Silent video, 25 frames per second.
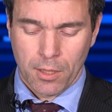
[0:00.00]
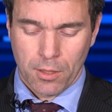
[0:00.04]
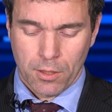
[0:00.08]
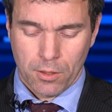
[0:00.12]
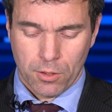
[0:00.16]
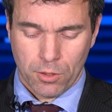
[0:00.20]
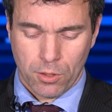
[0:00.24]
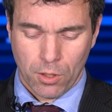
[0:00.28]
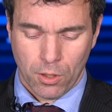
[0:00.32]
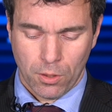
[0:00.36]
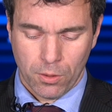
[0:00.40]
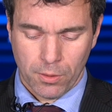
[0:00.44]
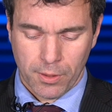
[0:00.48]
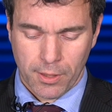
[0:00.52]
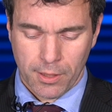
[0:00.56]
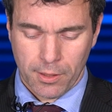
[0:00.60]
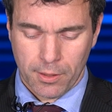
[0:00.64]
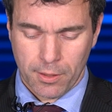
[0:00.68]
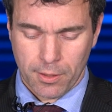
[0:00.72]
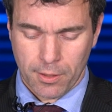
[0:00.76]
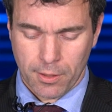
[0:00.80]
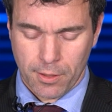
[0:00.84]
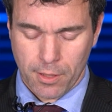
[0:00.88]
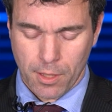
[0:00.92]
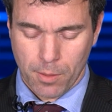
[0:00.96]
So this
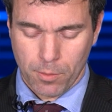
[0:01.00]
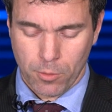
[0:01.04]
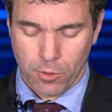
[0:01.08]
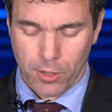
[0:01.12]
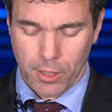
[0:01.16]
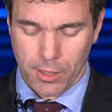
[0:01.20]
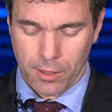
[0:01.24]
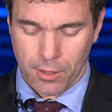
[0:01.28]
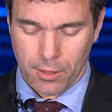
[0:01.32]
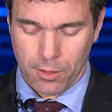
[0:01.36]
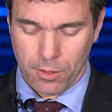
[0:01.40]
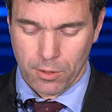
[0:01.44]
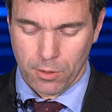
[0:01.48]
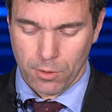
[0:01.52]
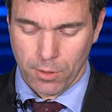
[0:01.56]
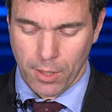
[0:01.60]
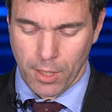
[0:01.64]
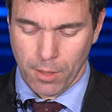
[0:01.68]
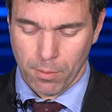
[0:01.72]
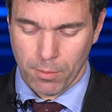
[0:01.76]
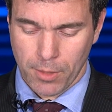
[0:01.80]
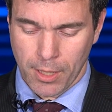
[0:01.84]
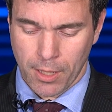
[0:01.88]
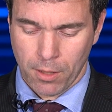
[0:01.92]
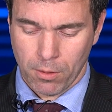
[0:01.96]
summarizes to
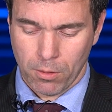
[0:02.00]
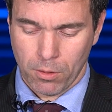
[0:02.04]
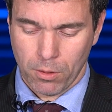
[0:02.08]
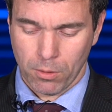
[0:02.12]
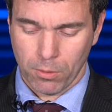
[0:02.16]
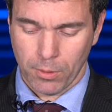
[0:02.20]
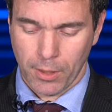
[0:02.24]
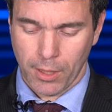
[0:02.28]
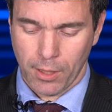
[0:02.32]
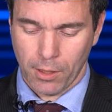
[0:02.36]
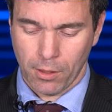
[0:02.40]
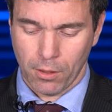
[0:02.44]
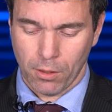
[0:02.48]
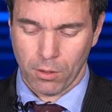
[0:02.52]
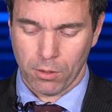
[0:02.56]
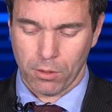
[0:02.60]
him now owning